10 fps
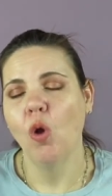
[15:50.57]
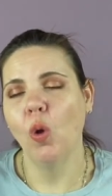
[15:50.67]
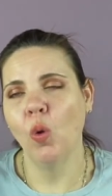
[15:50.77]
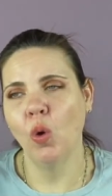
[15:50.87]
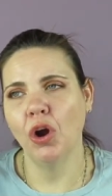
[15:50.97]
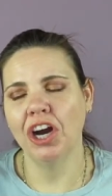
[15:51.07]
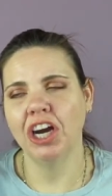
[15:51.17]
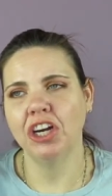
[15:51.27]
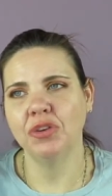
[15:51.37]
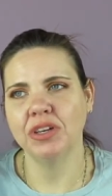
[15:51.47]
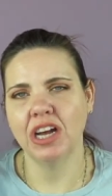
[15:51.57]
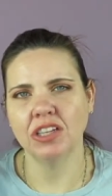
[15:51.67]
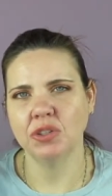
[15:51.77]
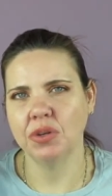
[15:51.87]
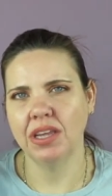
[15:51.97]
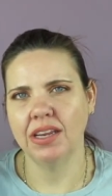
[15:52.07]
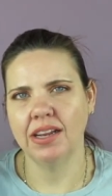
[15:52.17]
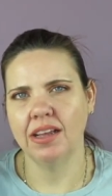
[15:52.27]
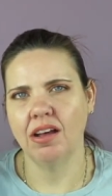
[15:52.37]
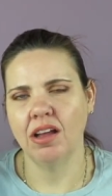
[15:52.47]
or you can also get
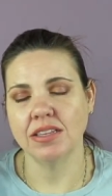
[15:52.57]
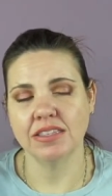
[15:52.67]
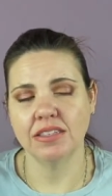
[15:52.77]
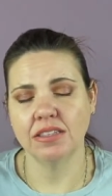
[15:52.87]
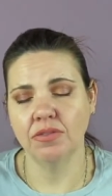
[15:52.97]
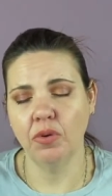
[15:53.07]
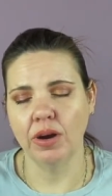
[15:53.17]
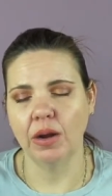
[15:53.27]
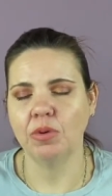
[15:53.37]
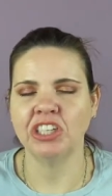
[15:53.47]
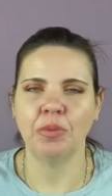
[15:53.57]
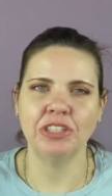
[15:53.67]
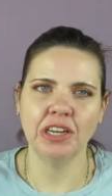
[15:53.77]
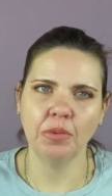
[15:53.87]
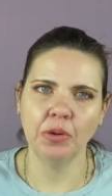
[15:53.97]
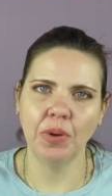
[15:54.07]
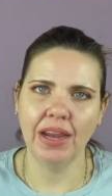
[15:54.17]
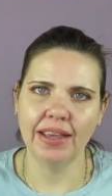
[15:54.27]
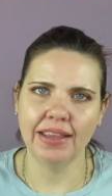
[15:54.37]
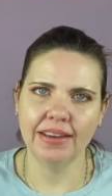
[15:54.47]
it on Sephora, which I wish I would have
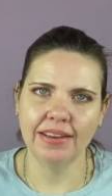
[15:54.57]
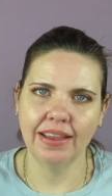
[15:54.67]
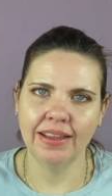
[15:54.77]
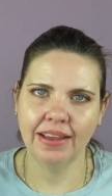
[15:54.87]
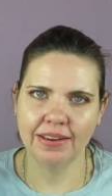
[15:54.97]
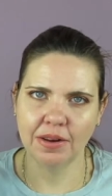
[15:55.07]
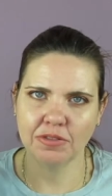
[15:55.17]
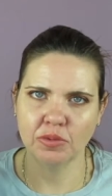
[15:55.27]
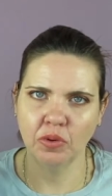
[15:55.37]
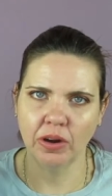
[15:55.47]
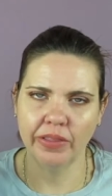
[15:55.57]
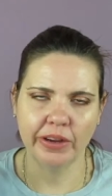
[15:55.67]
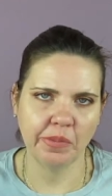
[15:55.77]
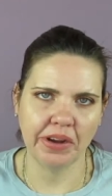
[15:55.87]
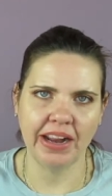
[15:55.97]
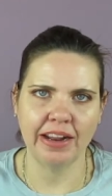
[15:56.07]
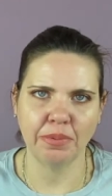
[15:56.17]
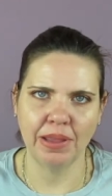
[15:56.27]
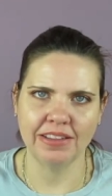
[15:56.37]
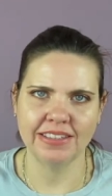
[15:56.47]
waited and got enough Sephora. Then I'm going to have to
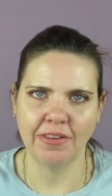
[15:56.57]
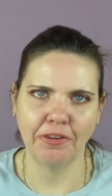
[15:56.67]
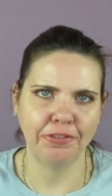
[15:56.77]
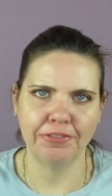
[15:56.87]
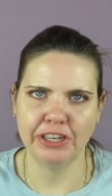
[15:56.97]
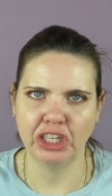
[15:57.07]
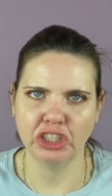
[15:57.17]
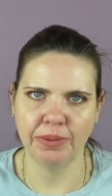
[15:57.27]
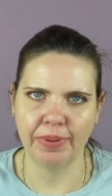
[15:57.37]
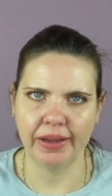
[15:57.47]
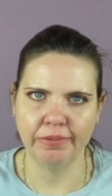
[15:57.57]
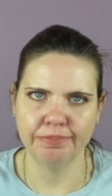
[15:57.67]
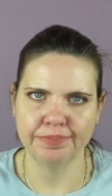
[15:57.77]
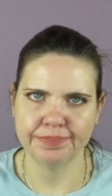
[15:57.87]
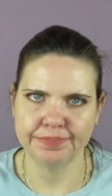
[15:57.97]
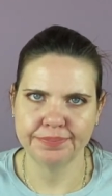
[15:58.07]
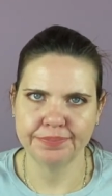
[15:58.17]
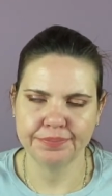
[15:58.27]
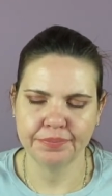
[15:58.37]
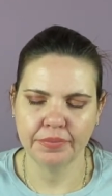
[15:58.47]
pay seven fifty in shipping.
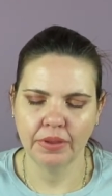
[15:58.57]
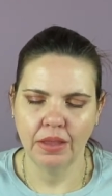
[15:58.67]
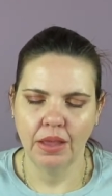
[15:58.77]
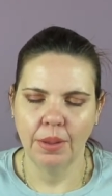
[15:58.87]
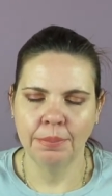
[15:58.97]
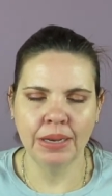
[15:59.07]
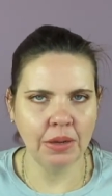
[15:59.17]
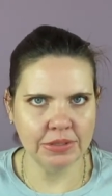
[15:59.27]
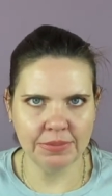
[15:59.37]
But I was